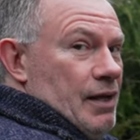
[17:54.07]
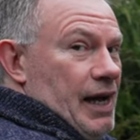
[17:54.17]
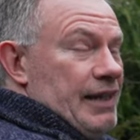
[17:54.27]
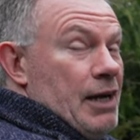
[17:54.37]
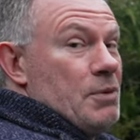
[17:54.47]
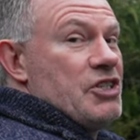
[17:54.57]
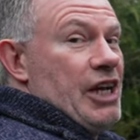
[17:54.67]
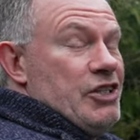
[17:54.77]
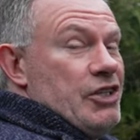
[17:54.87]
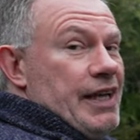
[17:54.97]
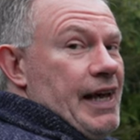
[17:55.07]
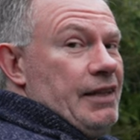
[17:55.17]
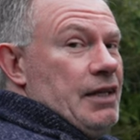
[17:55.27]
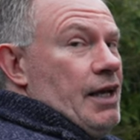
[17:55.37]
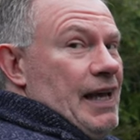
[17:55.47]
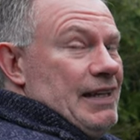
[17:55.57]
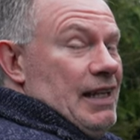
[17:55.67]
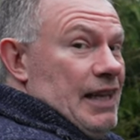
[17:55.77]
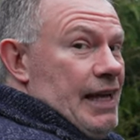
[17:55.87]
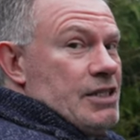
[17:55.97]
And that was changed again in the
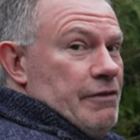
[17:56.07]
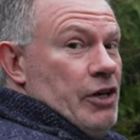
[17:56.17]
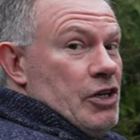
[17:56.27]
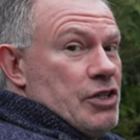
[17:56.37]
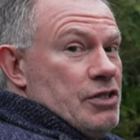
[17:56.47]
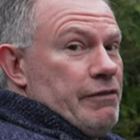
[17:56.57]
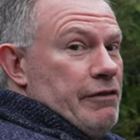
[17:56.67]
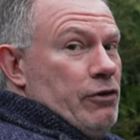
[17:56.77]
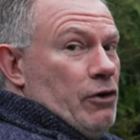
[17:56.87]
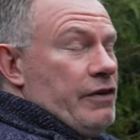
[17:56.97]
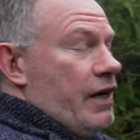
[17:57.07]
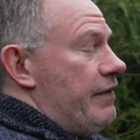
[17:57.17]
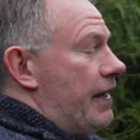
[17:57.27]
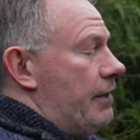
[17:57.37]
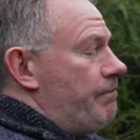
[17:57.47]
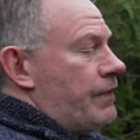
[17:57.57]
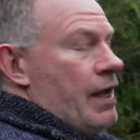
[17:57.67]
later versions of the 458